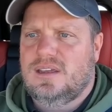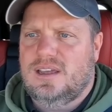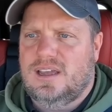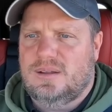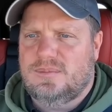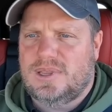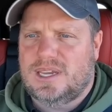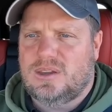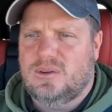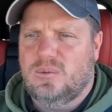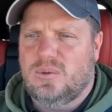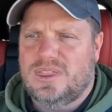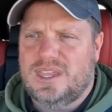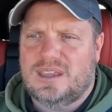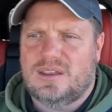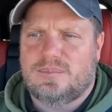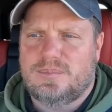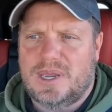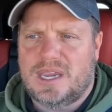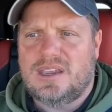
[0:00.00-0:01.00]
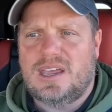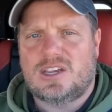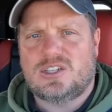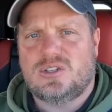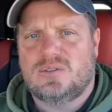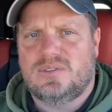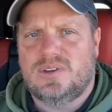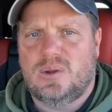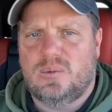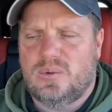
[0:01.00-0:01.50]
um, like you think a big
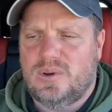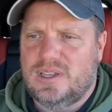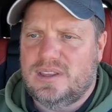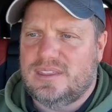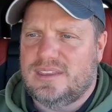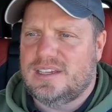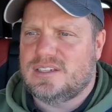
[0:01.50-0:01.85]
SUV would.